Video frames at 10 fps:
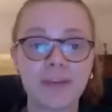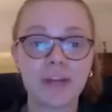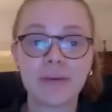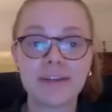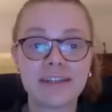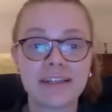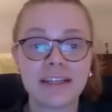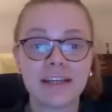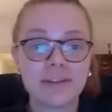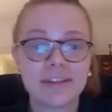don't mind taking
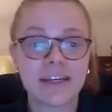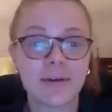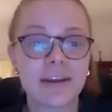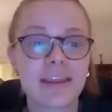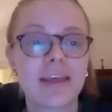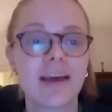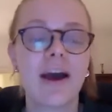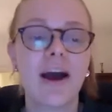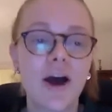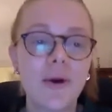that one to start with.
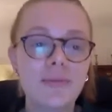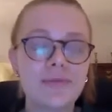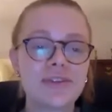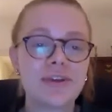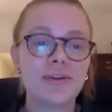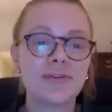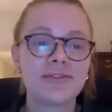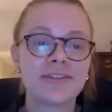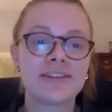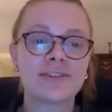So
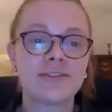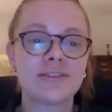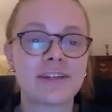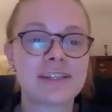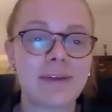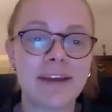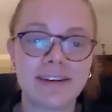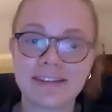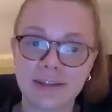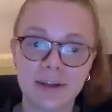just to
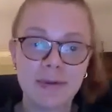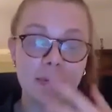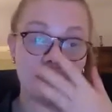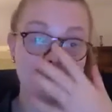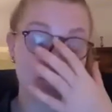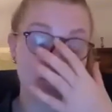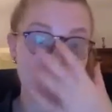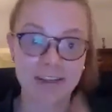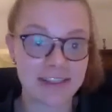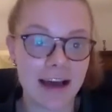explain, because a lot of people don't
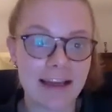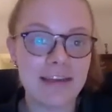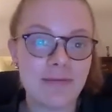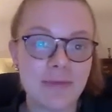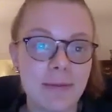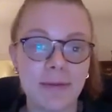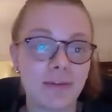understand, even people